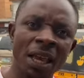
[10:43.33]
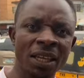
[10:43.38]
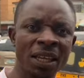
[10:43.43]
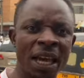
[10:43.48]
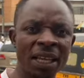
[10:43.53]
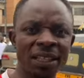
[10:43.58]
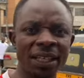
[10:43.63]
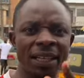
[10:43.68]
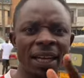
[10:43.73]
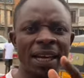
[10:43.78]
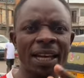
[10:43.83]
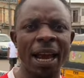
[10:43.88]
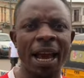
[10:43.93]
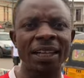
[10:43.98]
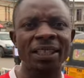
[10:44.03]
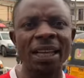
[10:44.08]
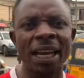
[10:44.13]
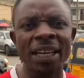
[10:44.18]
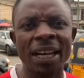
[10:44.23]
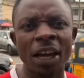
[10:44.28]
Yesterday they
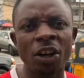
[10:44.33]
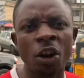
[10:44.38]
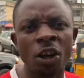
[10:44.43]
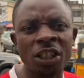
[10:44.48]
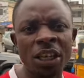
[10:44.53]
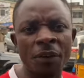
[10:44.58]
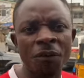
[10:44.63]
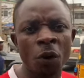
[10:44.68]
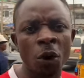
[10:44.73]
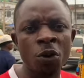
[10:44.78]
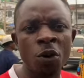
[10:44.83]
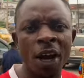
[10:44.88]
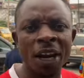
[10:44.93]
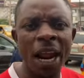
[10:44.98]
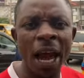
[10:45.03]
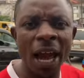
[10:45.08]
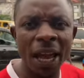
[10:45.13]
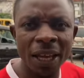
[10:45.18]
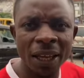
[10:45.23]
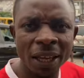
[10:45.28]
are there, they are not there for you and
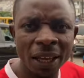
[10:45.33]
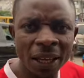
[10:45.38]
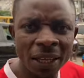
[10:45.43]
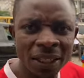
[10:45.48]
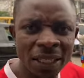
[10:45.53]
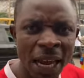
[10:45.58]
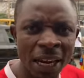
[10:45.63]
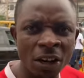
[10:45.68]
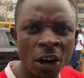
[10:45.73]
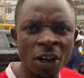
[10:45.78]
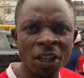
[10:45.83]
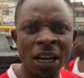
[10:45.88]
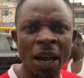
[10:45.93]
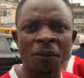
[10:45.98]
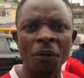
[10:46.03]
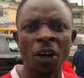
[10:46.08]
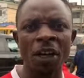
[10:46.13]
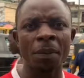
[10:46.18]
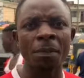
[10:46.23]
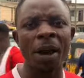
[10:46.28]
I. They are not there
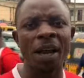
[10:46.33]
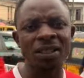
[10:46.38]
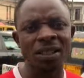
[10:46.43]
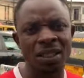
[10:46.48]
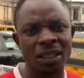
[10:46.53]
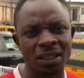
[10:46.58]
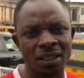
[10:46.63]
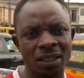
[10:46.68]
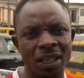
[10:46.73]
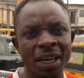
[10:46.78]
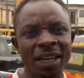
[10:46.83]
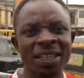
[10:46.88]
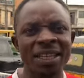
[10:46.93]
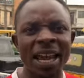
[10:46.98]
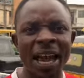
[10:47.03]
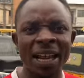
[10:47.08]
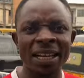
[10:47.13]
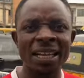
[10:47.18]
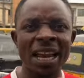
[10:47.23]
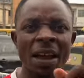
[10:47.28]
for the masses.
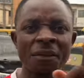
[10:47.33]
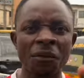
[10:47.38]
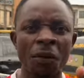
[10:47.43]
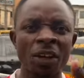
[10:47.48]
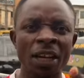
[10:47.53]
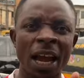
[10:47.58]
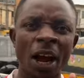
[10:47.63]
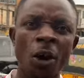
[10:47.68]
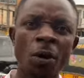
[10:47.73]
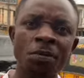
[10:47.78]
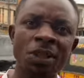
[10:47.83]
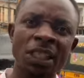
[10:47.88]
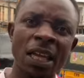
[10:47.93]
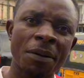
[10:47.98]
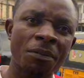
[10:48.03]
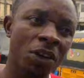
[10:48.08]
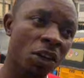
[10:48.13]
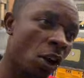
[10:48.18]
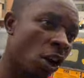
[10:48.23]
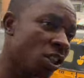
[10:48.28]
They are there for their own
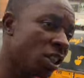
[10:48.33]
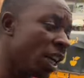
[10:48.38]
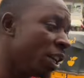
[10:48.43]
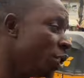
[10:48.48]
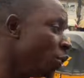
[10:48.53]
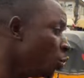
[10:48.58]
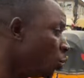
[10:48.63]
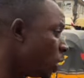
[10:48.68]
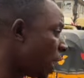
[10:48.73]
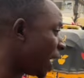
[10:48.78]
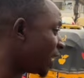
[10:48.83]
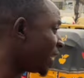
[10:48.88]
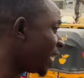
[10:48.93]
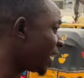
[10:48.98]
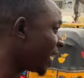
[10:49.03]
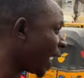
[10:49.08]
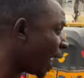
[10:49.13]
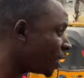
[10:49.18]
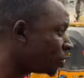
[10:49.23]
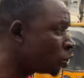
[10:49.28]
self, because they knew that they
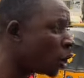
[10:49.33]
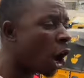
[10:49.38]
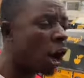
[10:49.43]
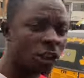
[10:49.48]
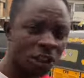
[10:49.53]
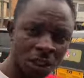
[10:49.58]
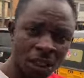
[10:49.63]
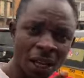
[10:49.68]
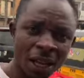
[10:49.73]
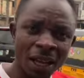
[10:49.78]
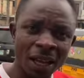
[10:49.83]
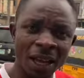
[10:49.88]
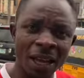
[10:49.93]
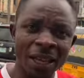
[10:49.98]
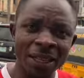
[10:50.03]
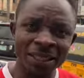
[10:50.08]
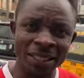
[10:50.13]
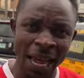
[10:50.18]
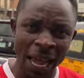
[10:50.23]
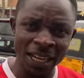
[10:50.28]
cannot
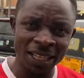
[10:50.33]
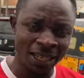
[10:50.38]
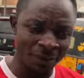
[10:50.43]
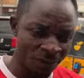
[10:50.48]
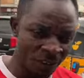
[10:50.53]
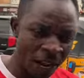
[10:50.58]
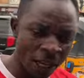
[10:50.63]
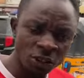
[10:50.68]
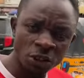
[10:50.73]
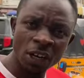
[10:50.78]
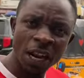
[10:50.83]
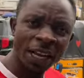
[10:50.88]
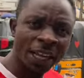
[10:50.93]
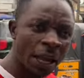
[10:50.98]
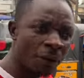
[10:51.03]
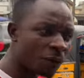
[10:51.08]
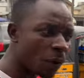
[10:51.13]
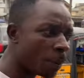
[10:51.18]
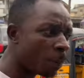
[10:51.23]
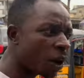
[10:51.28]
get the national
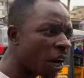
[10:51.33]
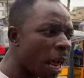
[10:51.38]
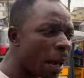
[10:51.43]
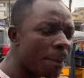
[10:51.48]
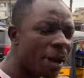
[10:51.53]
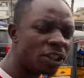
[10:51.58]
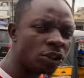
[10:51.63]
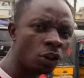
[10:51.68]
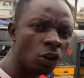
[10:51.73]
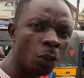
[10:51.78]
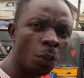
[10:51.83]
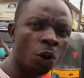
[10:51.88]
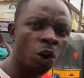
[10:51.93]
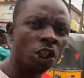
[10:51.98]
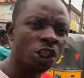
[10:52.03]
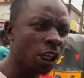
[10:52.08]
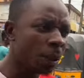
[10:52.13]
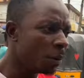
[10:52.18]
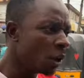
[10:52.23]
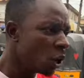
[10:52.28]
cake from Bola Ahmed Tinubu
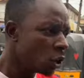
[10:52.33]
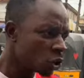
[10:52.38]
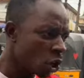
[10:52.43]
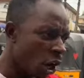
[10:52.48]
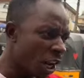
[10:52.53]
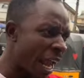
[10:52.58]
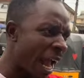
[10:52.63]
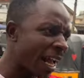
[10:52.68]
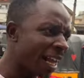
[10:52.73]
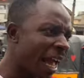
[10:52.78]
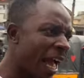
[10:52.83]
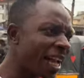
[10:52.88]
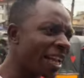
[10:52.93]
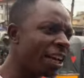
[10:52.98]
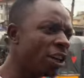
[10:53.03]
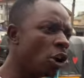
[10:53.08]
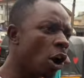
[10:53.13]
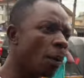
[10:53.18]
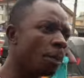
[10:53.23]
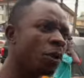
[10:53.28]
regime. So they are
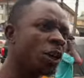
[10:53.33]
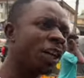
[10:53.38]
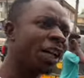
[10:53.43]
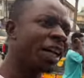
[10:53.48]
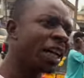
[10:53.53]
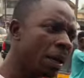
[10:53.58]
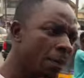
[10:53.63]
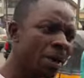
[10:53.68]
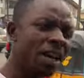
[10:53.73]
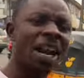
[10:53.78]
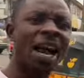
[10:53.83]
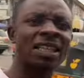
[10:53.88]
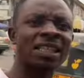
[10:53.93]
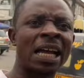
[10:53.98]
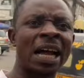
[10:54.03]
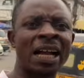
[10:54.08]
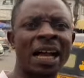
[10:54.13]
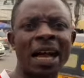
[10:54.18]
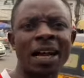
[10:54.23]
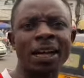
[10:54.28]
ganging up. The criminals
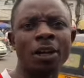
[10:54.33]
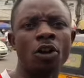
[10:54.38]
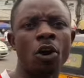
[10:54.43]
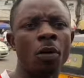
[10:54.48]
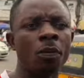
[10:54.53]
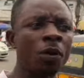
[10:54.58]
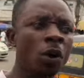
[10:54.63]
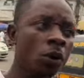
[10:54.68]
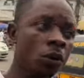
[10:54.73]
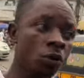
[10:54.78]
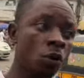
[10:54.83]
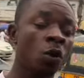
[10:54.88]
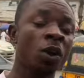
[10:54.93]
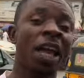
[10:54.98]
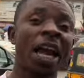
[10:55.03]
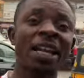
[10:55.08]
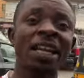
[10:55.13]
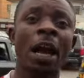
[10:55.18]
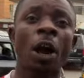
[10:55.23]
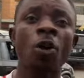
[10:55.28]
are ganging up to
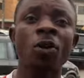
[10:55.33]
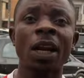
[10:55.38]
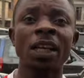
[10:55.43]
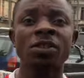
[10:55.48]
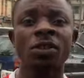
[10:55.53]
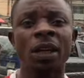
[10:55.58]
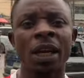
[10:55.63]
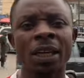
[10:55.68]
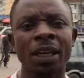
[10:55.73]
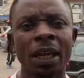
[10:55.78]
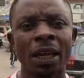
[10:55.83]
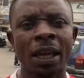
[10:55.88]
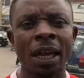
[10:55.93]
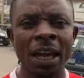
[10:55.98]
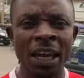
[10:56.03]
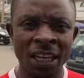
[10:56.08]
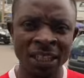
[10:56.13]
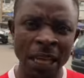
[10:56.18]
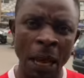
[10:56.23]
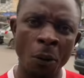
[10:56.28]
get their own national cake.
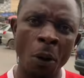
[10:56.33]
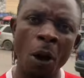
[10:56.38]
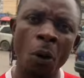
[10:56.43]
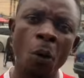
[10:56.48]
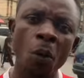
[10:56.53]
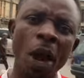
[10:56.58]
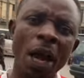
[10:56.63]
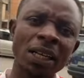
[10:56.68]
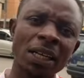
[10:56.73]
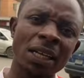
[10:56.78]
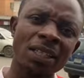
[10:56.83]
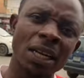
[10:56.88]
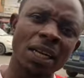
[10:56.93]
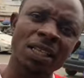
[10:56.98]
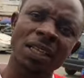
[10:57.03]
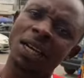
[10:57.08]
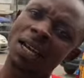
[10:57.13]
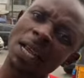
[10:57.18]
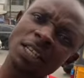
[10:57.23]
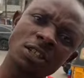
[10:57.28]
Is that what we want as
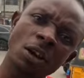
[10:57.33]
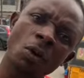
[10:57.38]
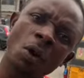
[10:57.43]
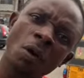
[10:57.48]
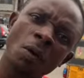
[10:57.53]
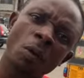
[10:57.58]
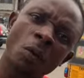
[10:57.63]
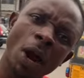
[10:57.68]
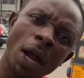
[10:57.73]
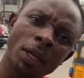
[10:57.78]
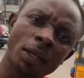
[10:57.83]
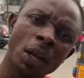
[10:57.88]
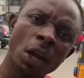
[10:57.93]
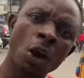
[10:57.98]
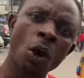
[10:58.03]
Nigeria? That's not what we want.